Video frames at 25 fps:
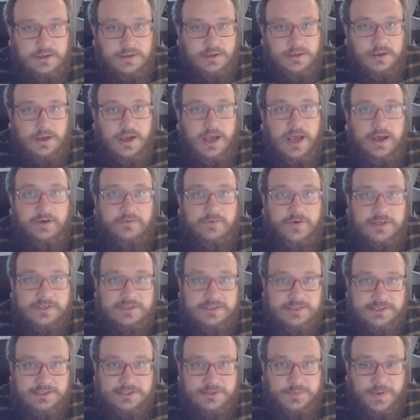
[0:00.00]
have
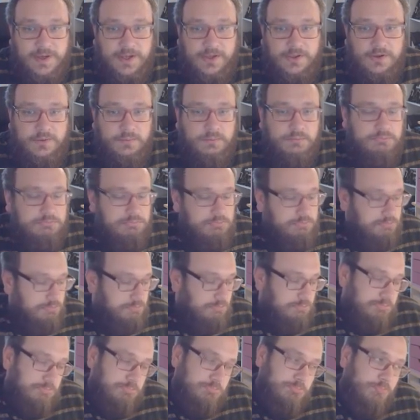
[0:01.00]
ideas about them,
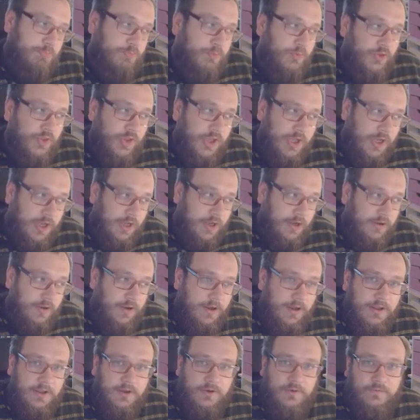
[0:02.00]
but
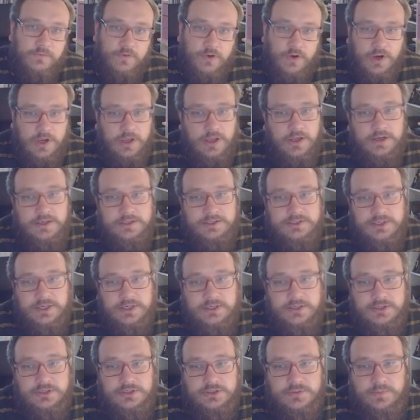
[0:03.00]
they're in very early
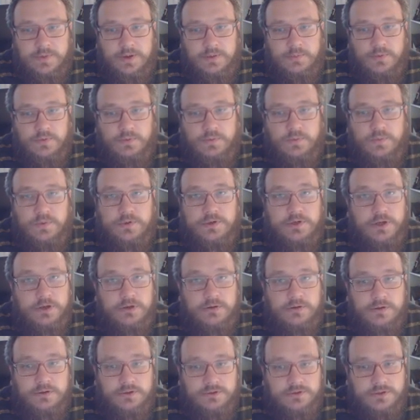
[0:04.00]
stages, so maybe we
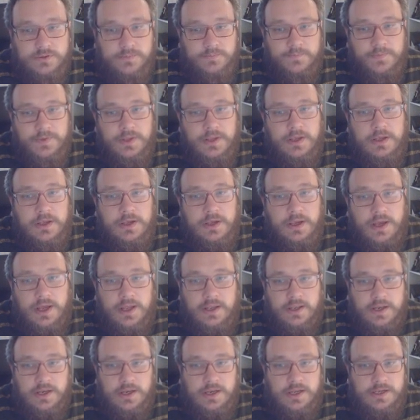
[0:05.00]
don't use them. And
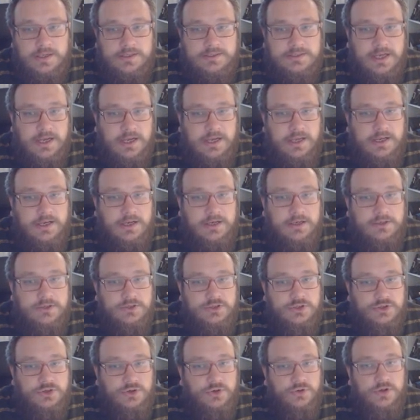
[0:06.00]
then here's like a little
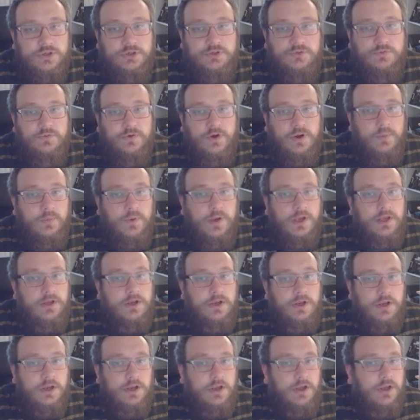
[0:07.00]
storage where we're going to
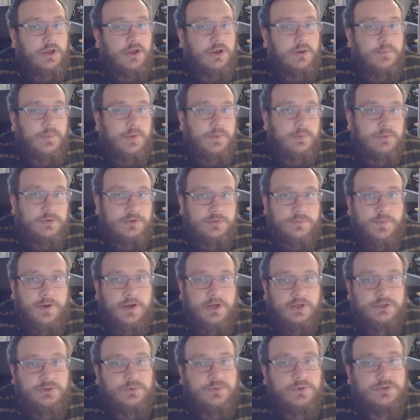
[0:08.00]
learn people's
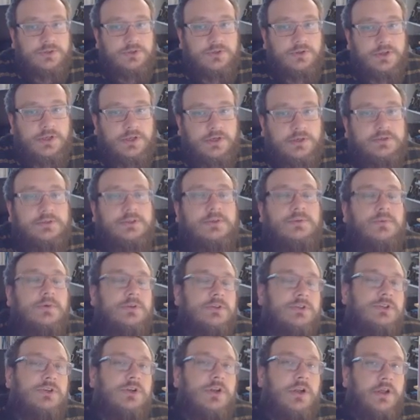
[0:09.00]
passwords and things, and
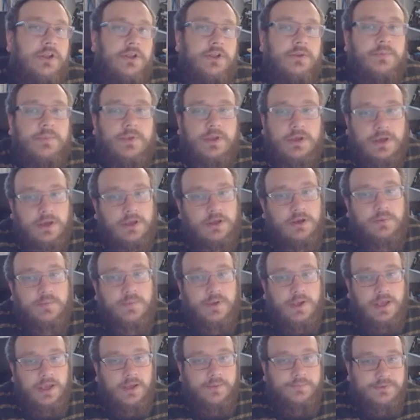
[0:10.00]
once you learn them, they're going to be
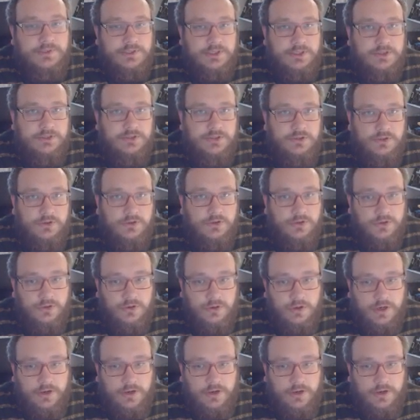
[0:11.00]
kept here, so you'll